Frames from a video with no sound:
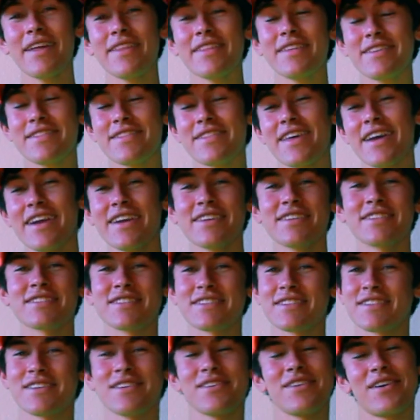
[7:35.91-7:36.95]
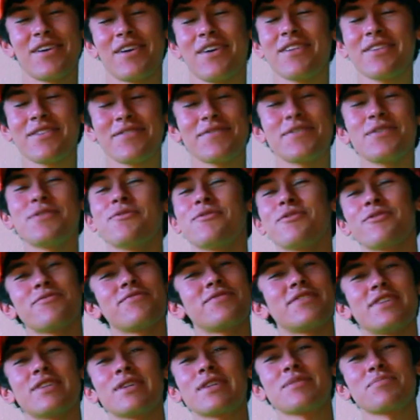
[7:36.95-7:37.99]
And then thanks to all of you who
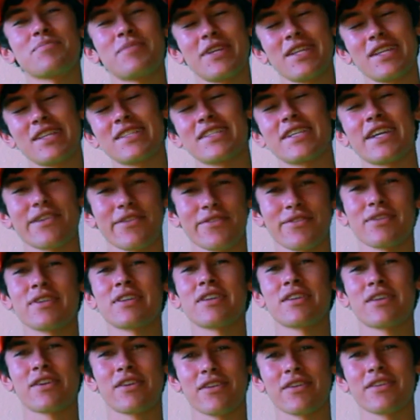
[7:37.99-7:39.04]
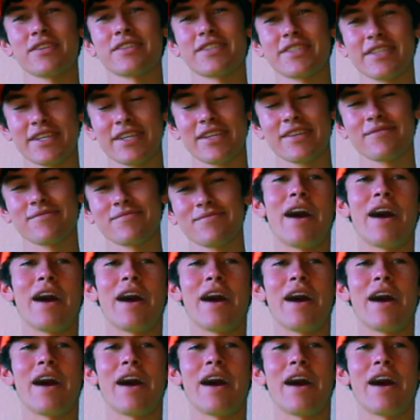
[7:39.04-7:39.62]
have just been generally encouraging.